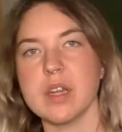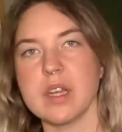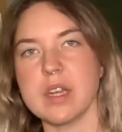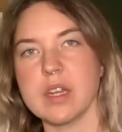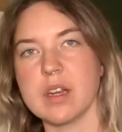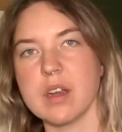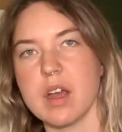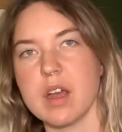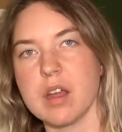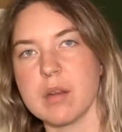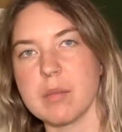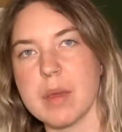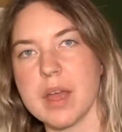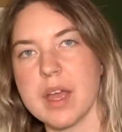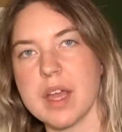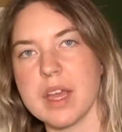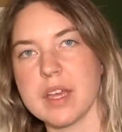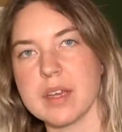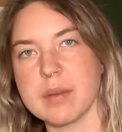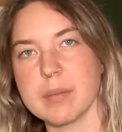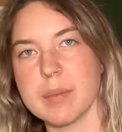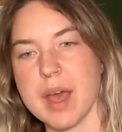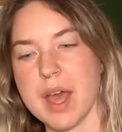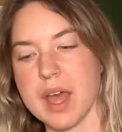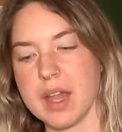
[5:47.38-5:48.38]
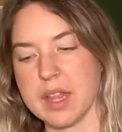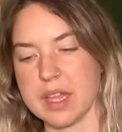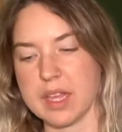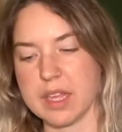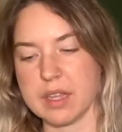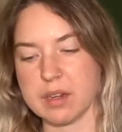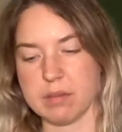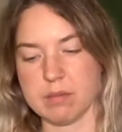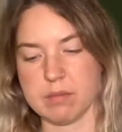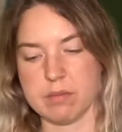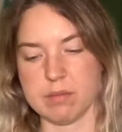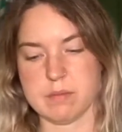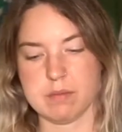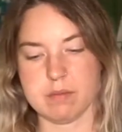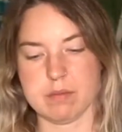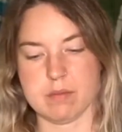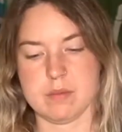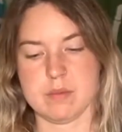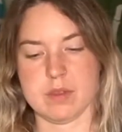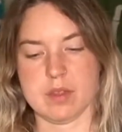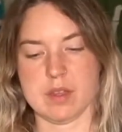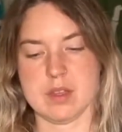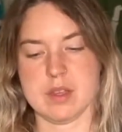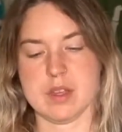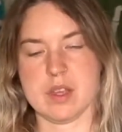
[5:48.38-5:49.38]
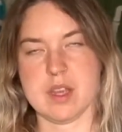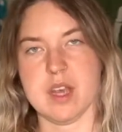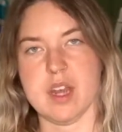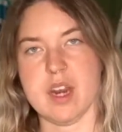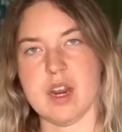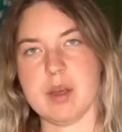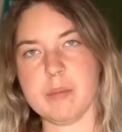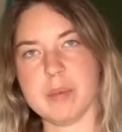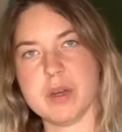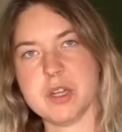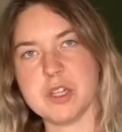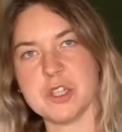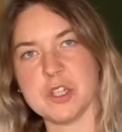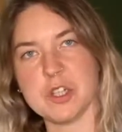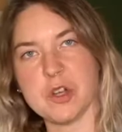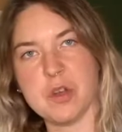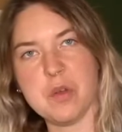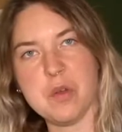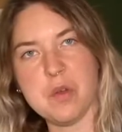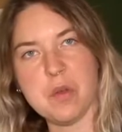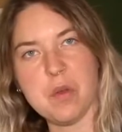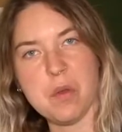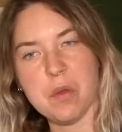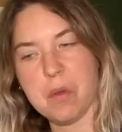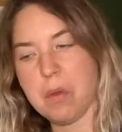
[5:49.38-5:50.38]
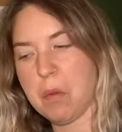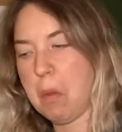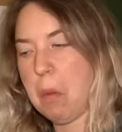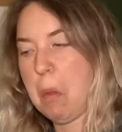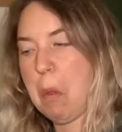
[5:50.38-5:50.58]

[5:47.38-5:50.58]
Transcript: it on my palette. And I punch a hole